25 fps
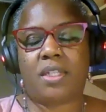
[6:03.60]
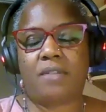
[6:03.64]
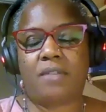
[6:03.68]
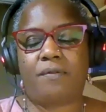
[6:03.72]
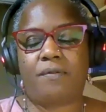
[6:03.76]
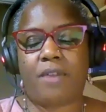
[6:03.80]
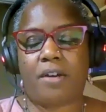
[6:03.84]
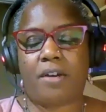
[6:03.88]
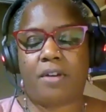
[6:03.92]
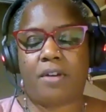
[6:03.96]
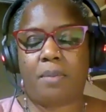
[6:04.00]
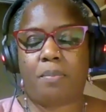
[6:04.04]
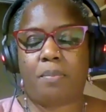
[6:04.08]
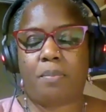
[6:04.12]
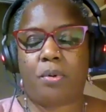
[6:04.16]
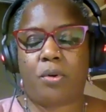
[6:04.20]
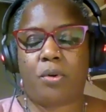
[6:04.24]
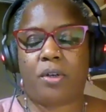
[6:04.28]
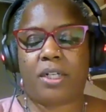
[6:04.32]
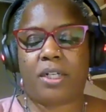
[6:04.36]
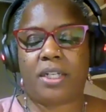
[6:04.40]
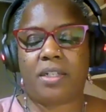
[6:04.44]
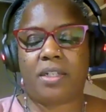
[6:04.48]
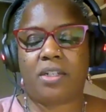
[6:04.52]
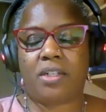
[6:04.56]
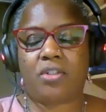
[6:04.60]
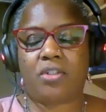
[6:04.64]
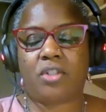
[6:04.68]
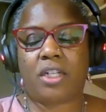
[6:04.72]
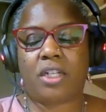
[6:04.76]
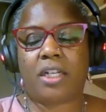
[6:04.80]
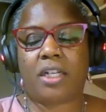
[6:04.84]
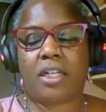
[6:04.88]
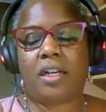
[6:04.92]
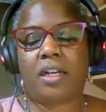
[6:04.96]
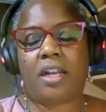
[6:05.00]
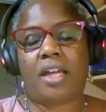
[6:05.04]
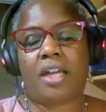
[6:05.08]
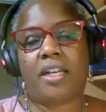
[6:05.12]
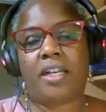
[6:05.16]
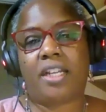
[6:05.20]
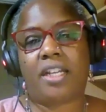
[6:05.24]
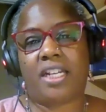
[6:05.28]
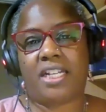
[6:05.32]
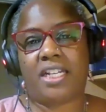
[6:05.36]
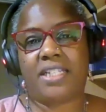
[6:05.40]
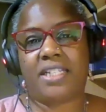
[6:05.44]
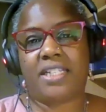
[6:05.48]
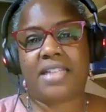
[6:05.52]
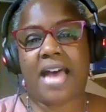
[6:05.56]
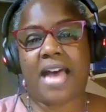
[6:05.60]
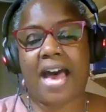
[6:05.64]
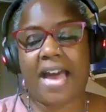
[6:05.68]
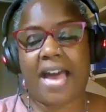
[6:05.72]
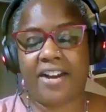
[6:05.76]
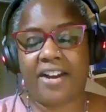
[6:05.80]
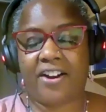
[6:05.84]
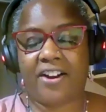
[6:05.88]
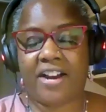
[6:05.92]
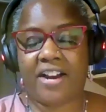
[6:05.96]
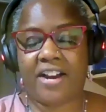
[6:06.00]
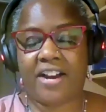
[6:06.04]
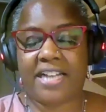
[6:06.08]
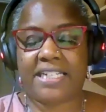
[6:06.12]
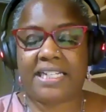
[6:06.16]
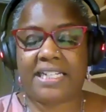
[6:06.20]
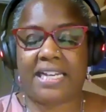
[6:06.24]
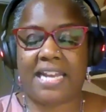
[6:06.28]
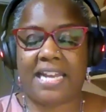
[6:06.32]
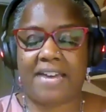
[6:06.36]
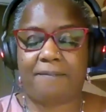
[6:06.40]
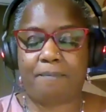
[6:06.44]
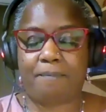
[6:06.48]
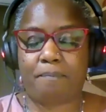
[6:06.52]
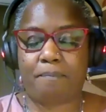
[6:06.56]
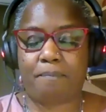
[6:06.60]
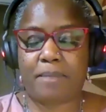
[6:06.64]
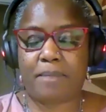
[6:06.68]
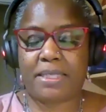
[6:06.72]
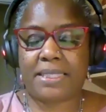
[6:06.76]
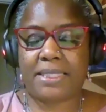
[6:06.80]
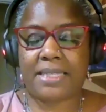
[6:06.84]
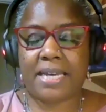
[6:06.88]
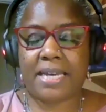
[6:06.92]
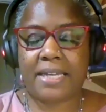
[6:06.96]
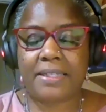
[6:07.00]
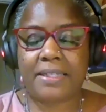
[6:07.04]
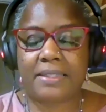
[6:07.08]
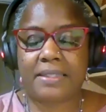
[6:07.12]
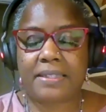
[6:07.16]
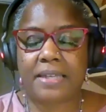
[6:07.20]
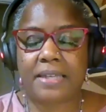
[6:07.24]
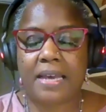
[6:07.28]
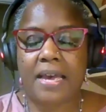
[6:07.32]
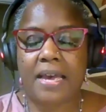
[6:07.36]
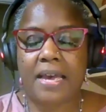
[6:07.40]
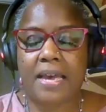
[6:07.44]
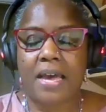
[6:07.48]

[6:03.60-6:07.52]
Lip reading: in very poor condition. London is higher at 11%.